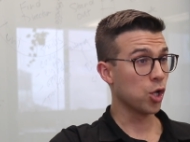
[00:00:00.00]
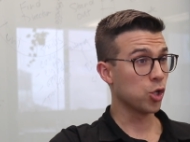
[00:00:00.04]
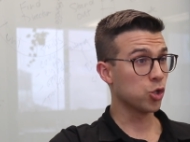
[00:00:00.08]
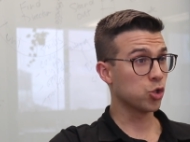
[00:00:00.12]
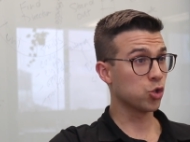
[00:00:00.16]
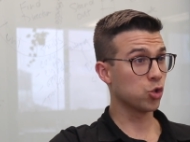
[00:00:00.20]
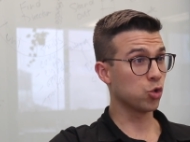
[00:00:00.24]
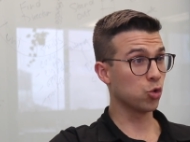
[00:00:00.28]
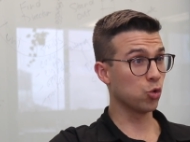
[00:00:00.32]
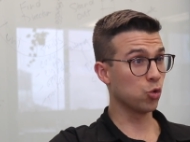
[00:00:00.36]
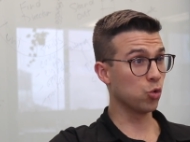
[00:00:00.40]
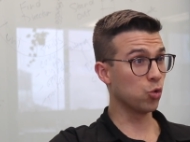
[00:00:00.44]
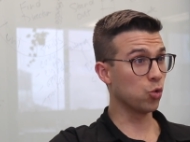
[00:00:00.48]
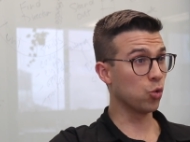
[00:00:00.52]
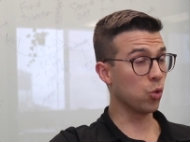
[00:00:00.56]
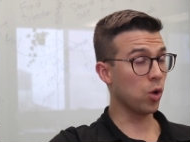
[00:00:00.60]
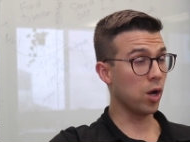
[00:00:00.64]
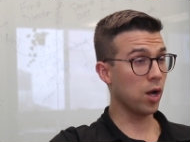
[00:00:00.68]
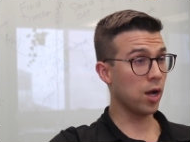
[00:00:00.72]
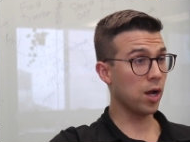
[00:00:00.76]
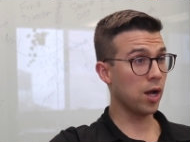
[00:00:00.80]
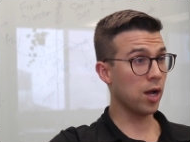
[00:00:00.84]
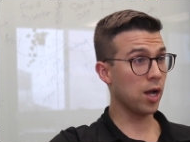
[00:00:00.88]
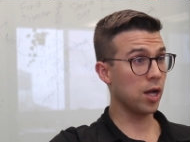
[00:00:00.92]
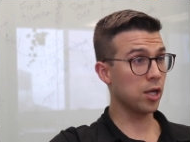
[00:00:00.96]
to
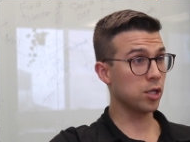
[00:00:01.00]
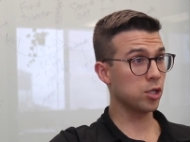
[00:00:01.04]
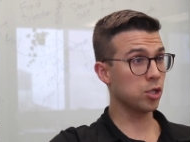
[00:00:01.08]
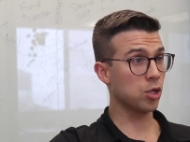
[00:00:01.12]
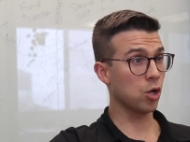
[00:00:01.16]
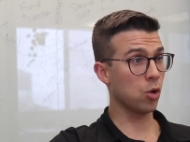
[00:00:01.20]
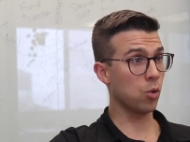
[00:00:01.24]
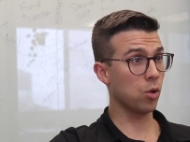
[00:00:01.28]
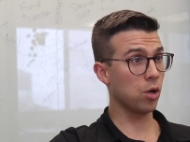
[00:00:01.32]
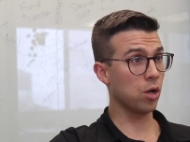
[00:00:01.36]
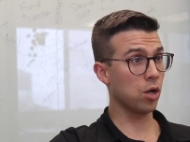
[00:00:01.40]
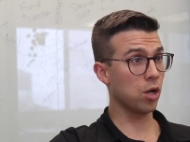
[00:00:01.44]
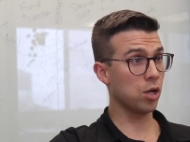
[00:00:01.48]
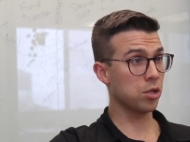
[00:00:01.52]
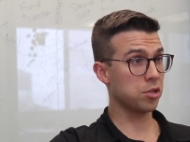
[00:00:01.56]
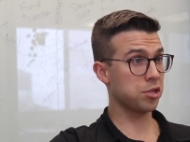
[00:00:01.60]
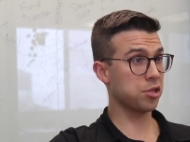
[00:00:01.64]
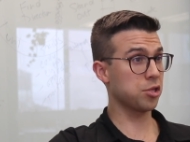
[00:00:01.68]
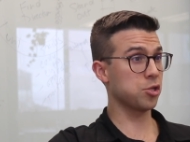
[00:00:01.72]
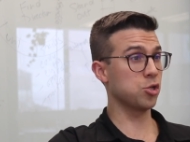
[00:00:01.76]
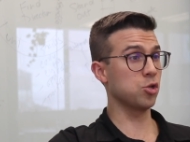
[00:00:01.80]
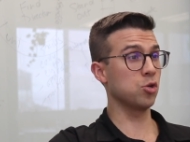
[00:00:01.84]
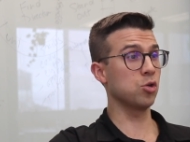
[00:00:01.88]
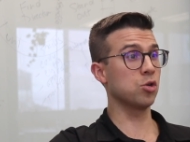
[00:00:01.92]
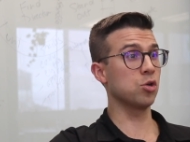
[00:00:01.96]
a
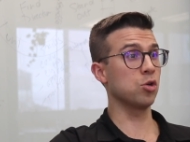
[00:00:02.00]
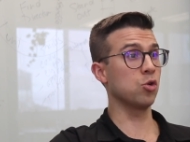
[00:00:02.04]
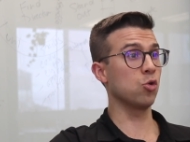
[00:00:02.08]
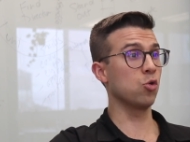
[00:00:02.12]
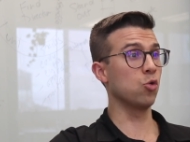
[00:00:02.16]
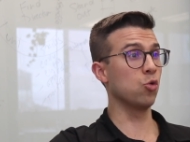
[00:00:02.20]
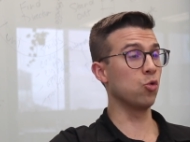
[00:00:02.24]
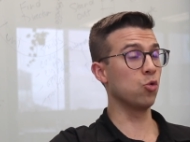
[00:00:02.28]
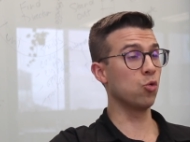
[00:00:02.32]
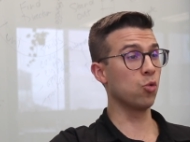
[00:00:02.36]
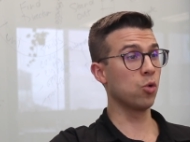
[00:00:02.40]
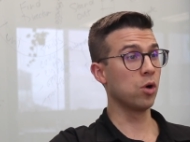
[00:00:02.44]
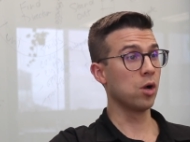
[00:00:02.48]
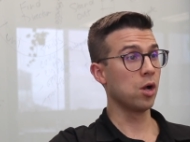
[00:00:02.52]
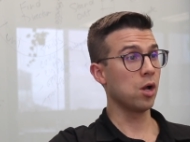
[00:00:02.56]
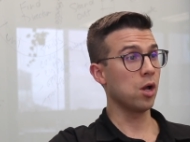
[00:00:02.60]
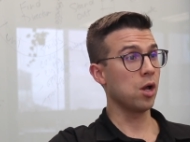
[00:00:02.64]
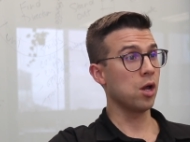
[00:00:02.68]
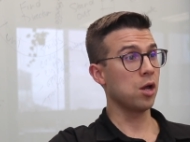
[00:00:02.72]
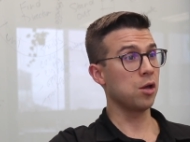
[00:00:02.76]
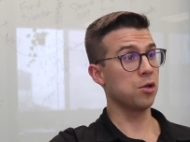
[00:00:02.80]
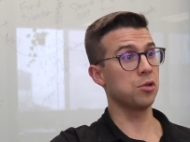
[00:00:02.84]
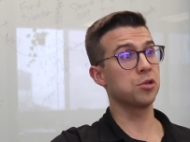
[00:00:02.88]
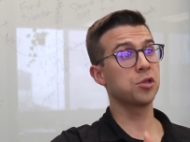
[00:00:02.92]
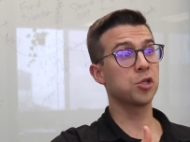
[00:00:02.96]
student who
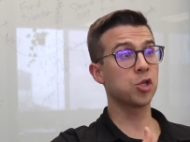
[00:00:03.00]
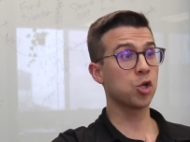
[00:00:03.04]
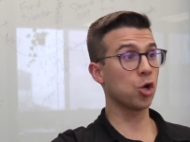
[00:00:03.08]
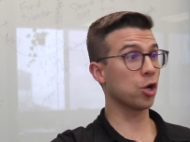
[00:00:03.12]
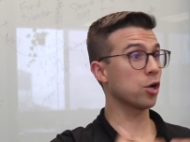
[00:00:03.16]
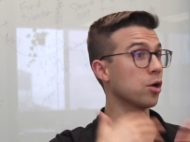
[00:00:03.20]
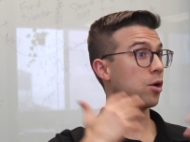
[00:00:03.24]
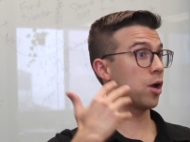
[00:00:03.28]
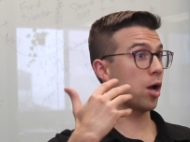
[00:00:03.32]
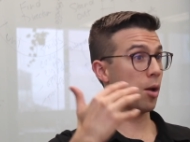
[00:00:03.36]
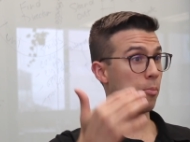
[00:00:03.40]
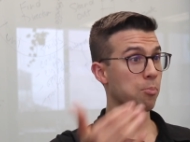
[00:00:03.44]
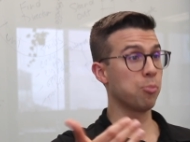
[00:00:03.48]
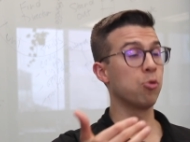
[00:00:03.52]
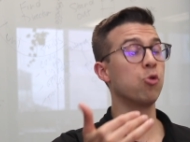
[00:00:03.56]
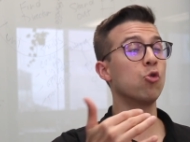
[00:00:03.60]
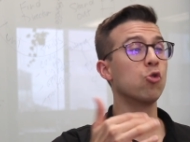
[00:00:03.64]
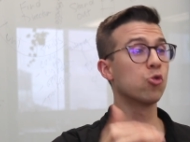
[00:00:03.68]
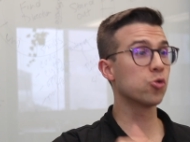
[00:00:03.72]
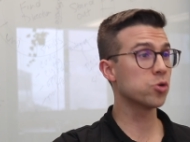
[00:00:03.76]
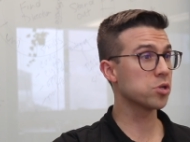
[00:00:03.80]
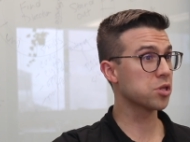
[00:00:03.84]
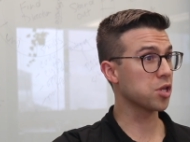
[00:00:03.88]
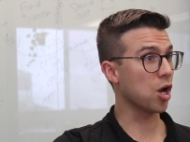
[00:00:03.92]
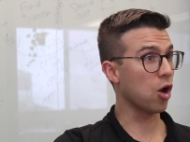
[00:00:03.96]
has got a
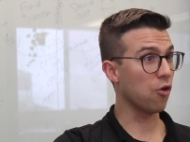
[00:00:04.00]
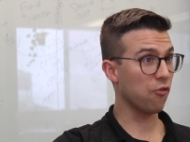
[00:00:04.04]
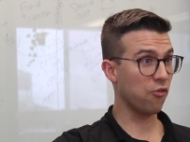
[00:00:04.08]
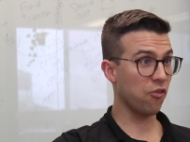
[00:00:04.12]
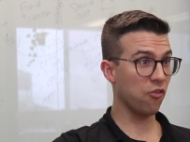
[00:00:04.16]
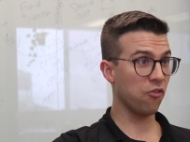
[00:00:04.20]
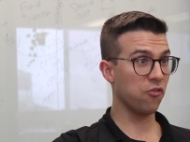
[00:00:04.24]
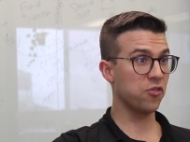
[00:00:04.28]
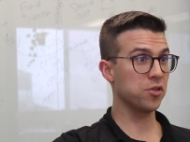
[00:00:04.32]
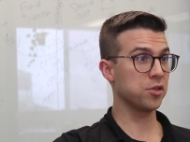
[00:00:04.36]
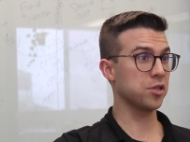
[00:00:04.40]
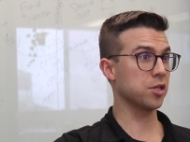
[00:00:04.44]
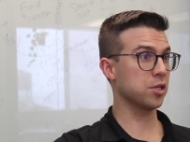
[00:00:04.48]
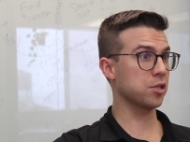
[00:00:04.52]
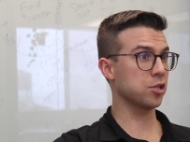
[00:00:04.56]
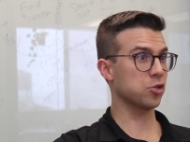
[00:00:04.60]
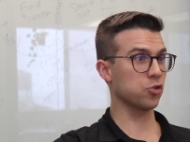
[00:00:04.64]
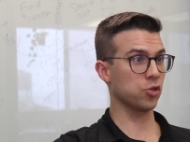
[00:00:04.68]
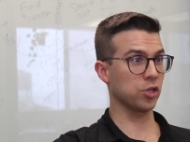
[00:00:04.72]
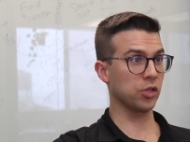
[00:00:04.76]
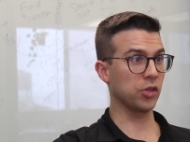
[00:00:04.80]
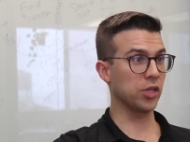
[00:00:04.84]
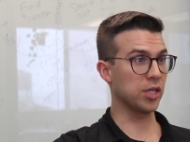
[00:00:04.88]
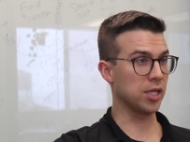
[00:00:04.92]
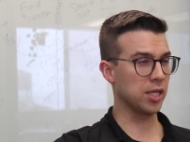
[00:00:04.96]
poor result for physics
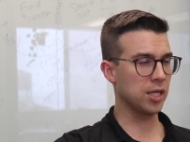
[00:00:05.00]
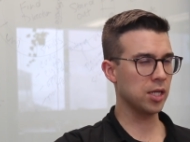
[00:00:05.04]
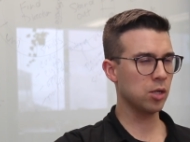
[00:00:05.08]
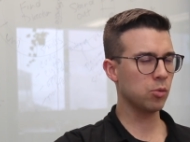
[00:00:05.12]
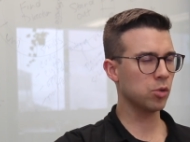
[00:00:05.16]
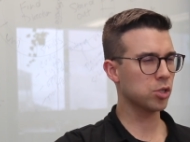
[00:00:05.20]
during the year,